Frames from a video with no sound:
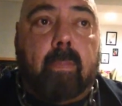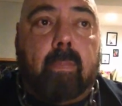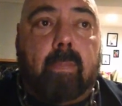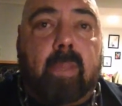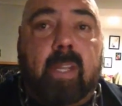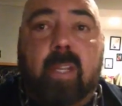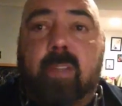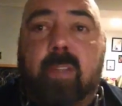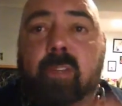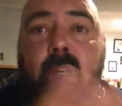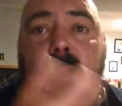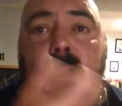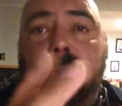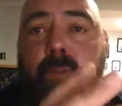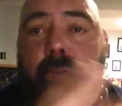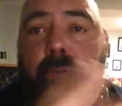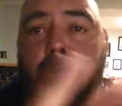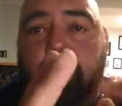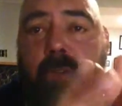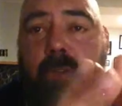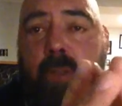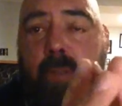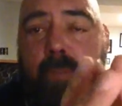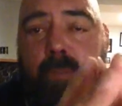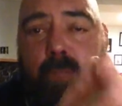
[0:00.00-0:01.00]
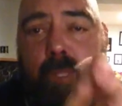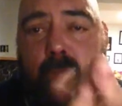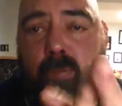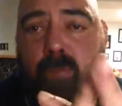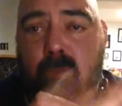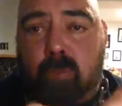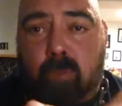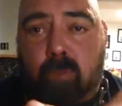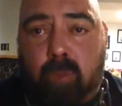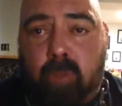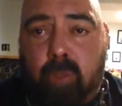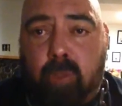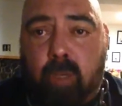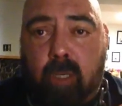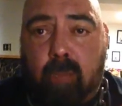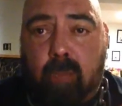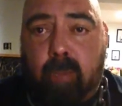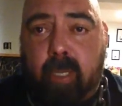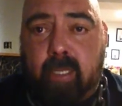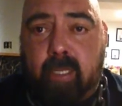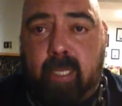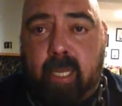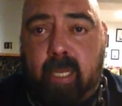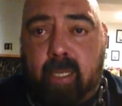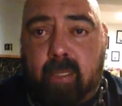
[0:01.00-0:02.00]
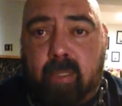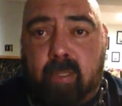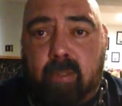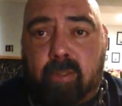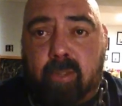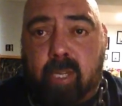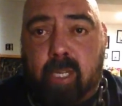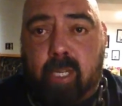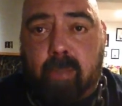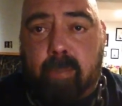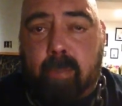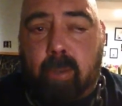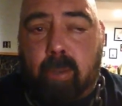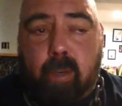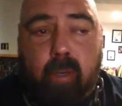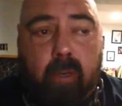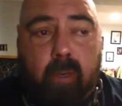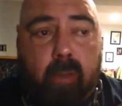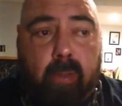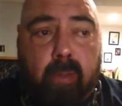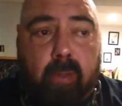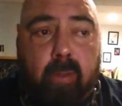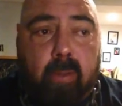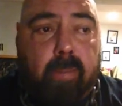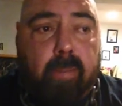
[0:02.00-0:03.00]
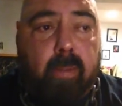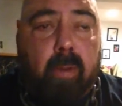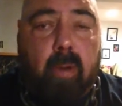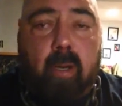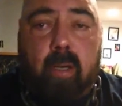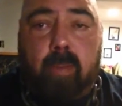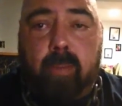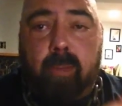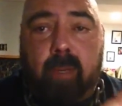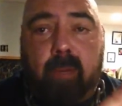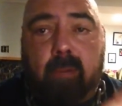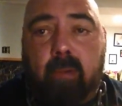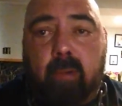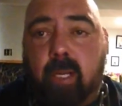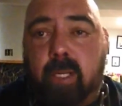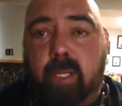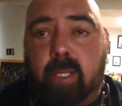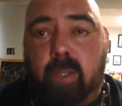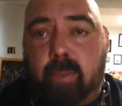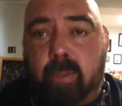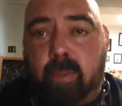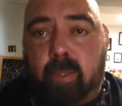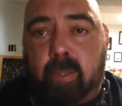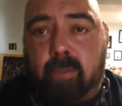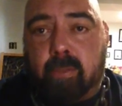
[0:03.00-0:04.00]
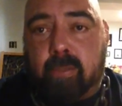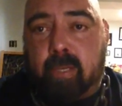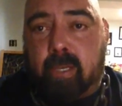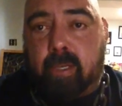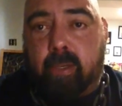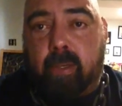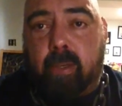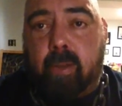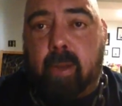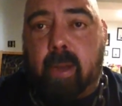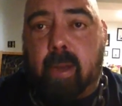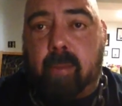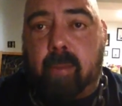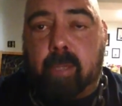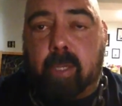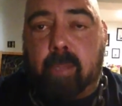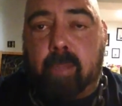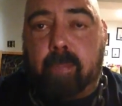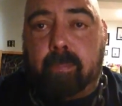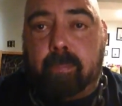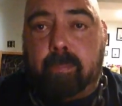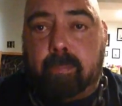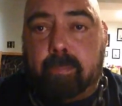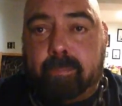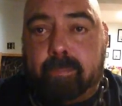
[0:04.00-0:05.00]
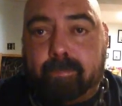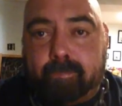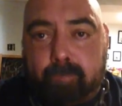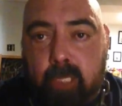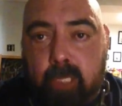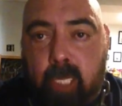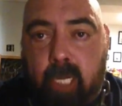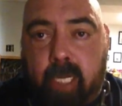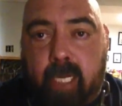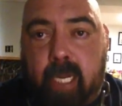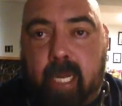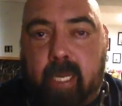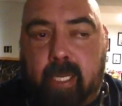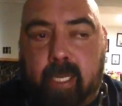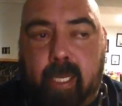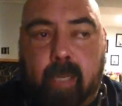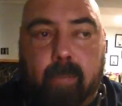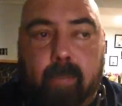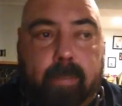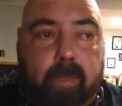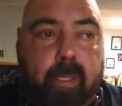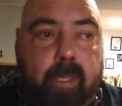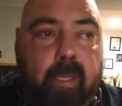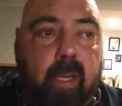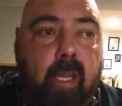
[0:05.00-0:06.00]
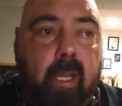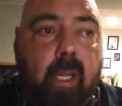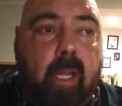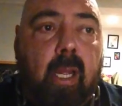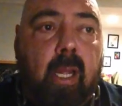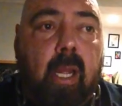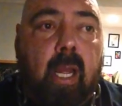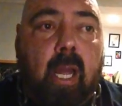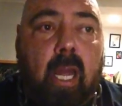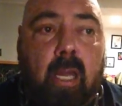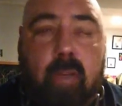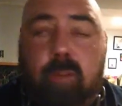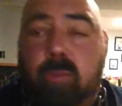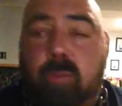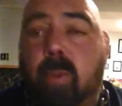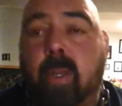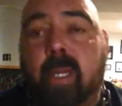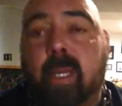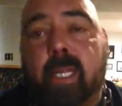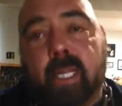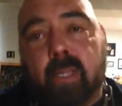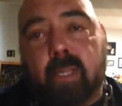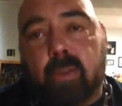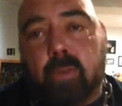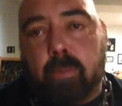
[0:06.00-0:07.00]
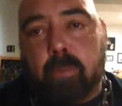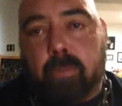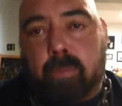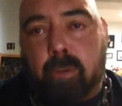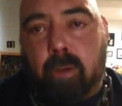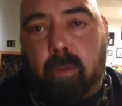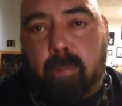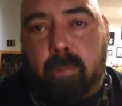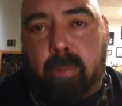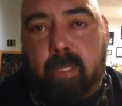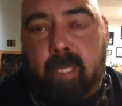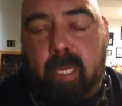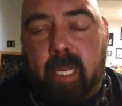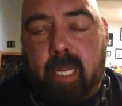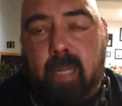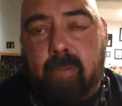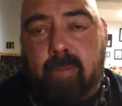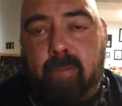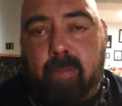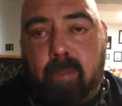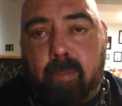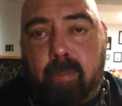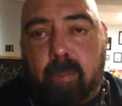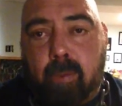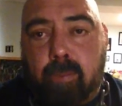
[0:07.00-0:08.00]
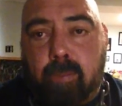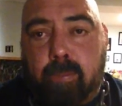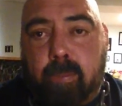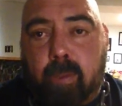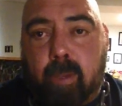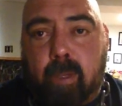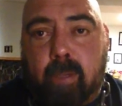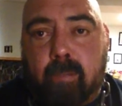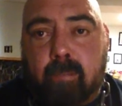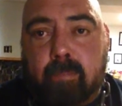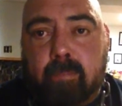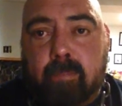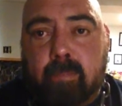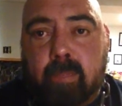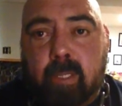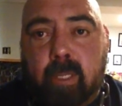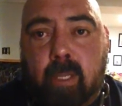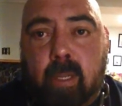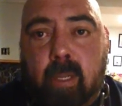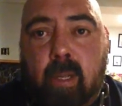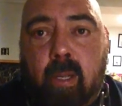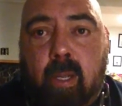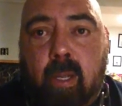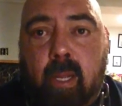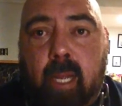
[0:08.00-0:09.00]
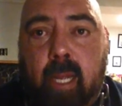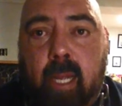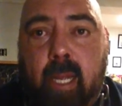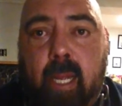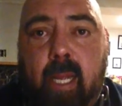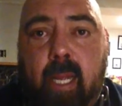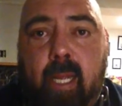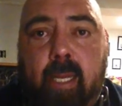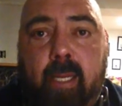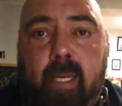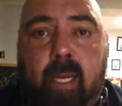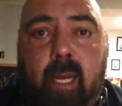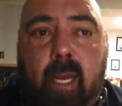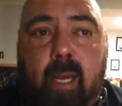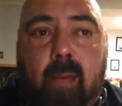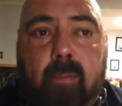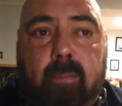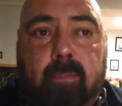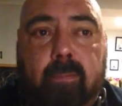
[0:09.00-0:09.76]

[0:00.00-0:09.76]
The accessories are something different. We'll talk about that in the second part or the third part or whatever I do with this. I don't know how I'm going to cut it out yet, but I just wanted to get through Prilepin today for the most part and